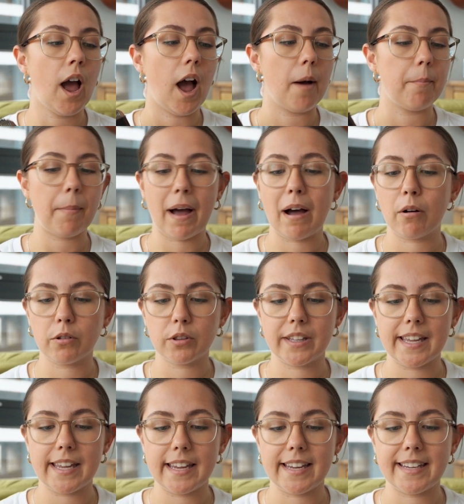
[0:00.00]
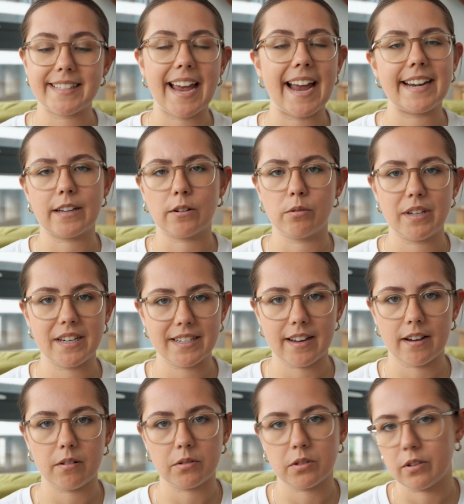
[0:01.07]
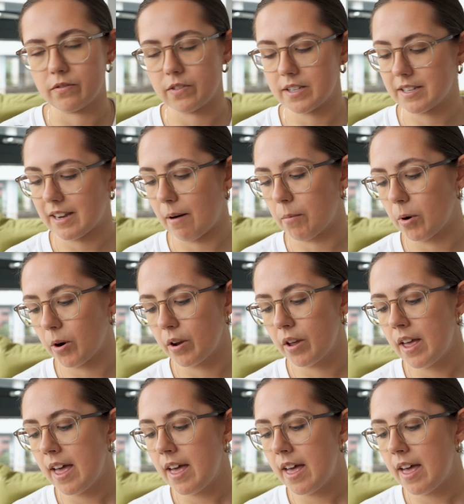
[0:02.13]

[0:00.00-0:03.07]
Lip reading: about the technical details of this camera.